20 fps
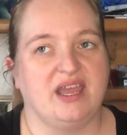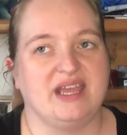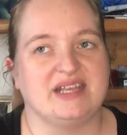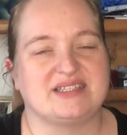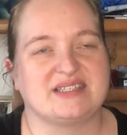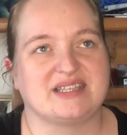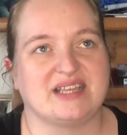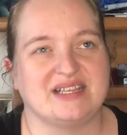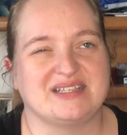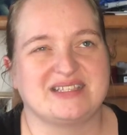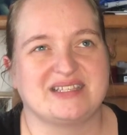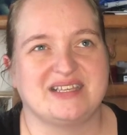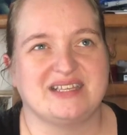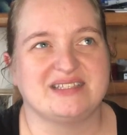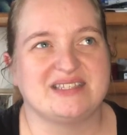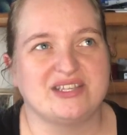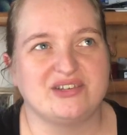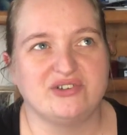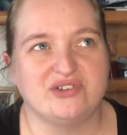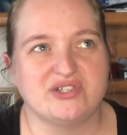It's
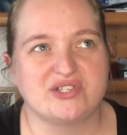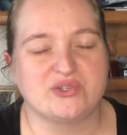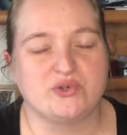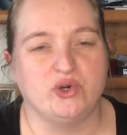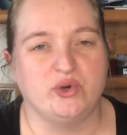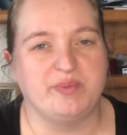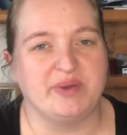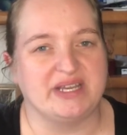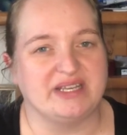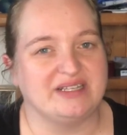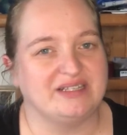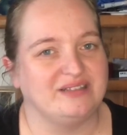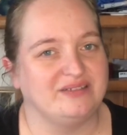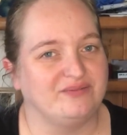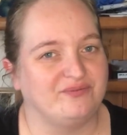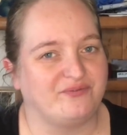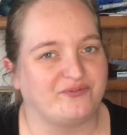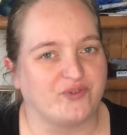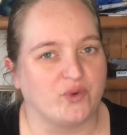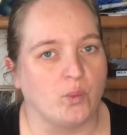considered a school, but
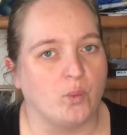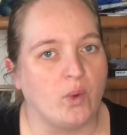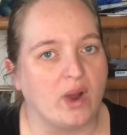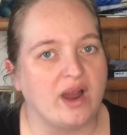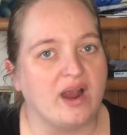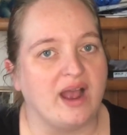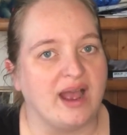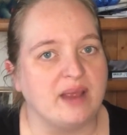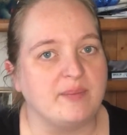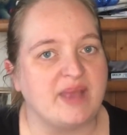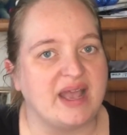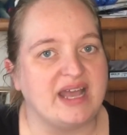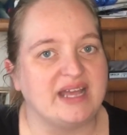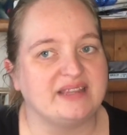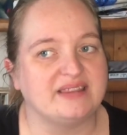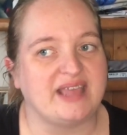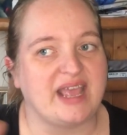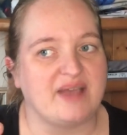from where I'm at,